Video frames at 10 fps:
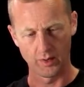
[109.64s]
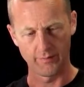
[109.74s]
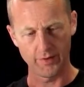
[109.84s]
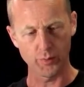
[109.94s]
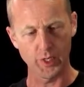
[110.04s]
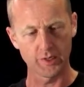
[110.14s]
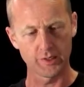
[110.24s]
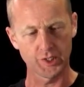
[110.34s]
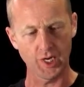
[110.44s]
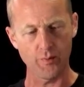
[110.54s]
Ever been in a
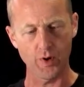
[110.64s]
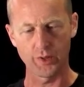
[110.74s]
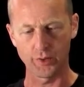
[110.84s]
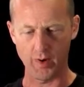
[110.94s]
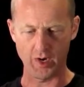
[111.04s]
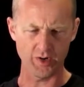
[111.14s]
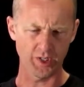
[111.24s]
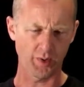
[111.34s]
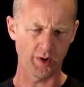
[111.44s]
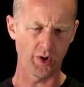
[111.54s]
team where you thought, my
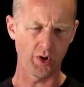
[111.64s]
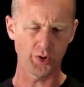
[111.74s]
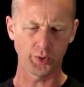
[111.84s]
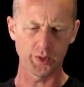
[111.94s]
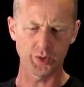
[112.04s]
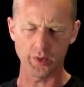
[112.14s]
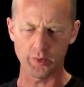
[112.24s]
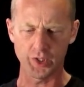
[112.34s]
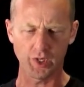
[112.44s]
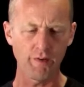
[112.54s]
goodness, what on earth are we trying to
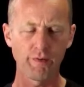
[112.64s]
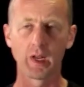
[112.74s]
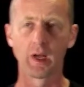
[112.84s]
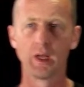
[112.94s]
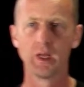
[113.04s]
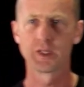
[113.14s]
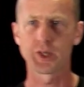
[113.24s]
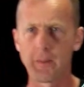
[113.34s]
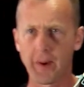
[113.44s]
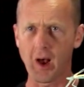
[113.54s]
achieve here? So
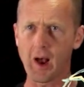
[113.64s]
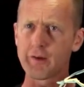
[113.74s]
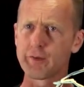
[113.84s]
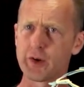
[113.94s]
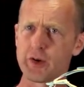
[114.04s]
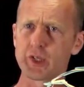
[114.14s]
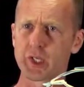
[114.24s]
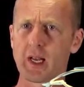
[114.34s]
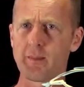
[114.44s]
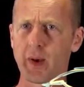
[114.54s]
part of a new
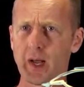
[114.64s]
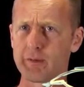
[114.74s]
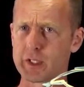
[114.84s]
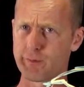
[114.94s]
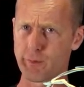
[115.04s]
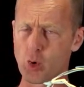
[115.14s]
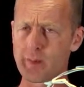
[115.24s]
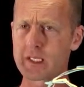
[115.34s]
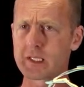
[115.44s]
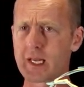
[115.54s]
team, part of this
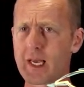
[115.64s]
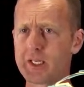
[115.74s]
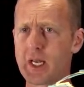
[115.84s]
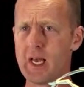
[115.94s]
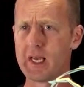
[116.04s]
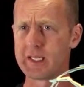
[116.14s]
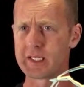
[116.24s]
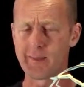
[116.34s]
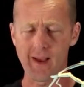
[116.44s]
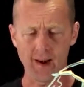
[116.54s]
forming stage is about